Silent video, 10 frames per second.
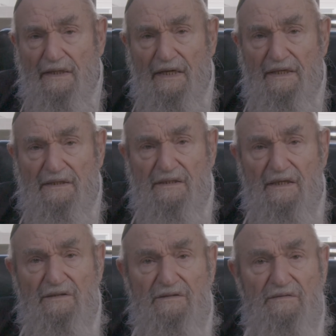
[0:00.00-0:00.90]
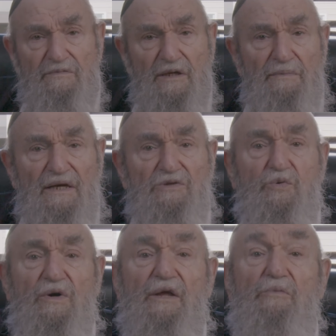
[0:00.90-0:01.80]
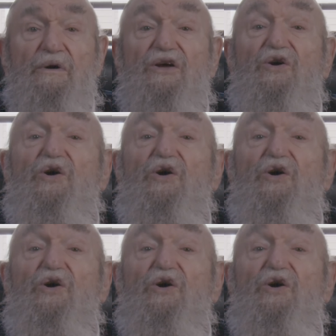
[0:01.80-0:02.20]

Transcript: And he says, what about 20 With the